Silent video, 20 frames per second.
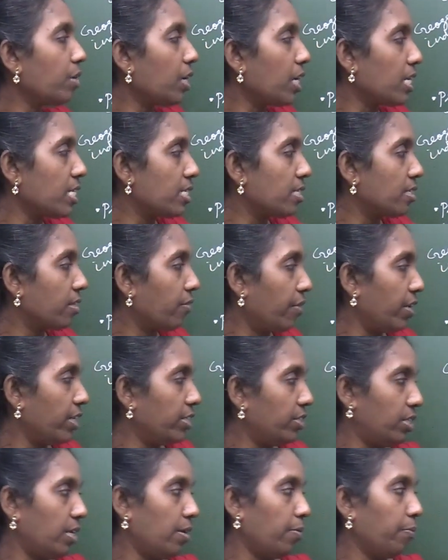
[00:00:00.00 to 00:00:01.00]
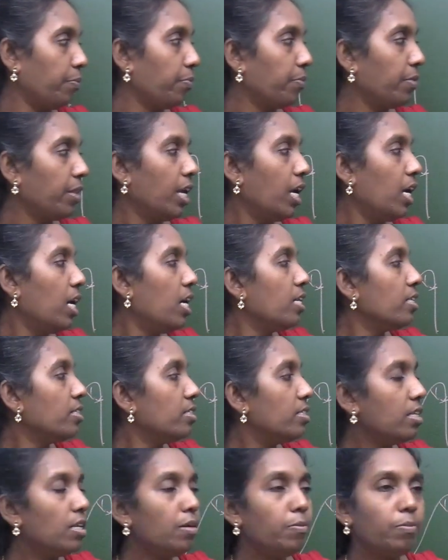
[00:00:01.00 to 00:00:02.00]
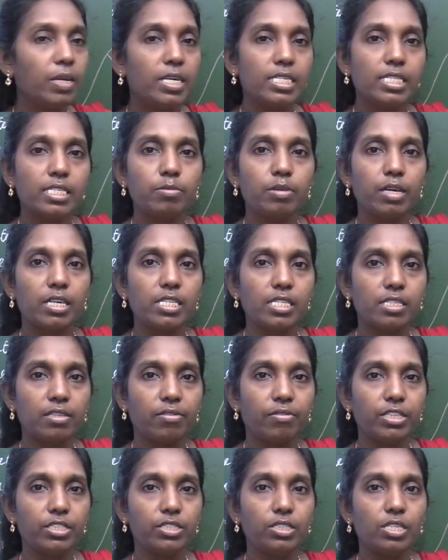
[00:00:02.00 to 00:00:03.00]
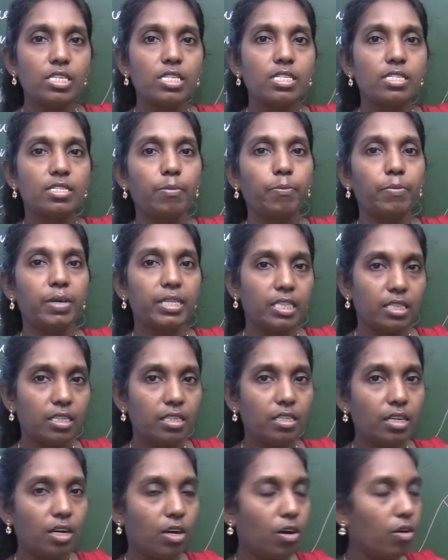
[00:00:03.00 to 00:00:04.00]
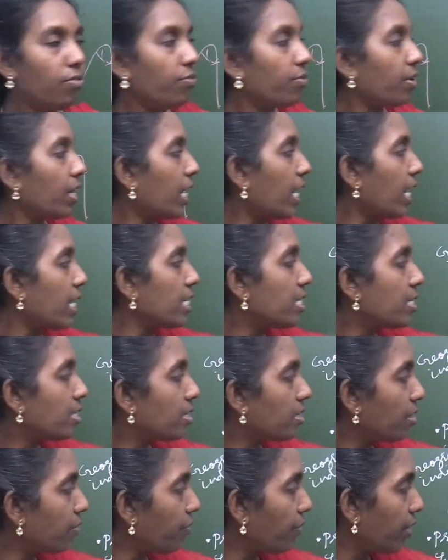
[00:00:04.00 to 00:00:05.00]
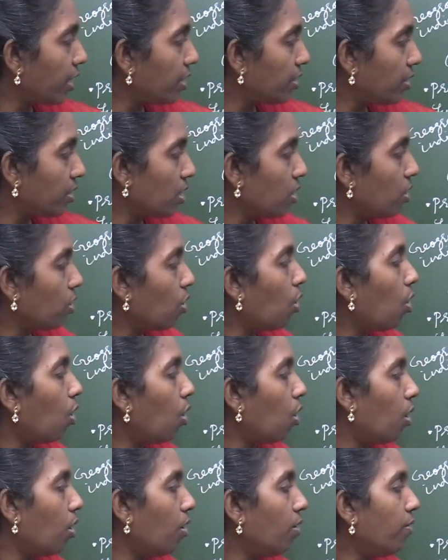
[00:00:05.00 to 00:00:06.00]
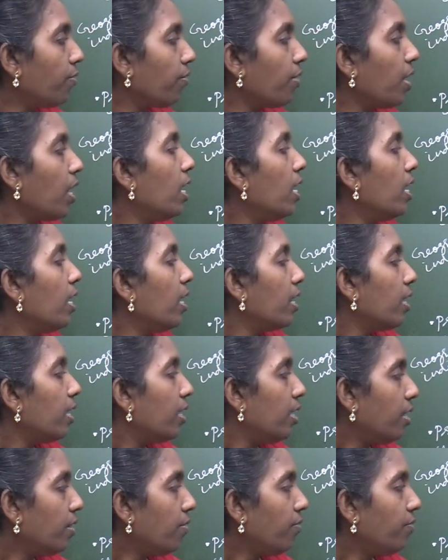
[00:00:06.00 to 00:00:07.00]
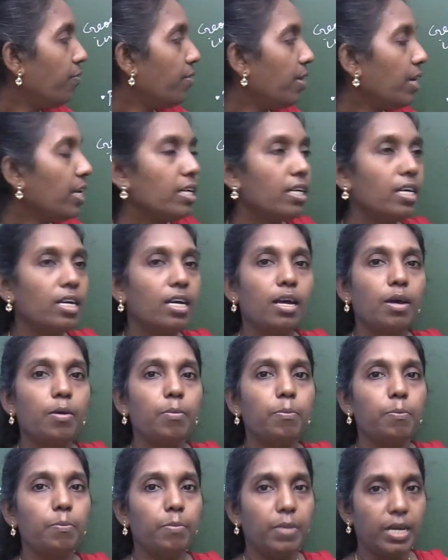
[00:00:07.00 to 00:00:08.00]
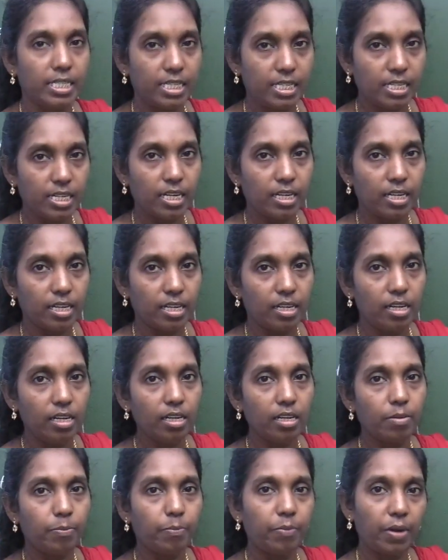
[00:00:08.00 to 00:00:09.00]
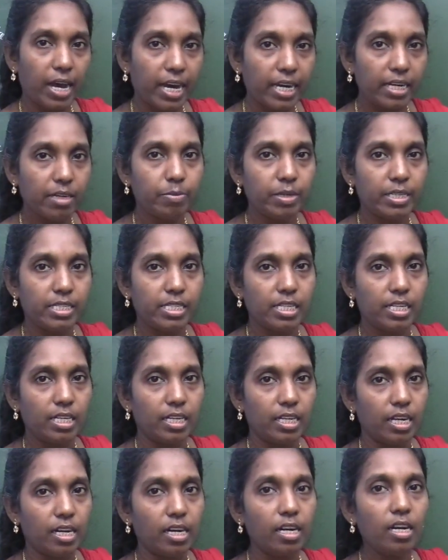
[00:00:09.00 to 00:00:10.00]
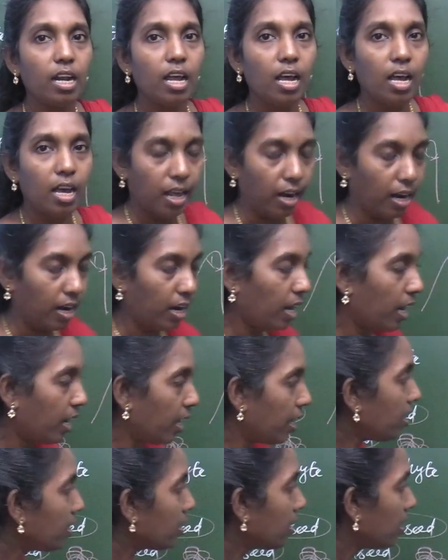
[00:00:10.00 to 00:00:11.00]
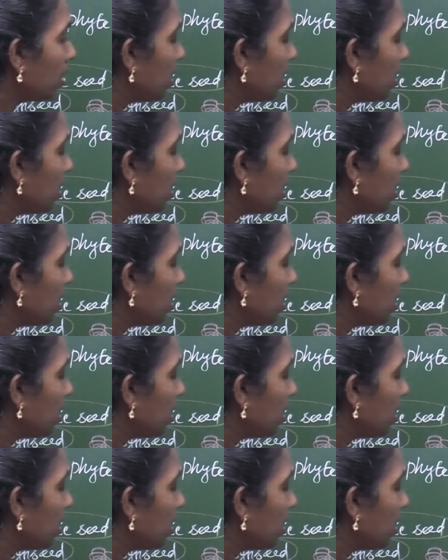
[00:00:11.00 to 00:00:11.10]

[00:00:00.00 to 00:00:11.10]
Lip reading: conservation? Germ plasm conservation is a method of conservation of living material, plant material like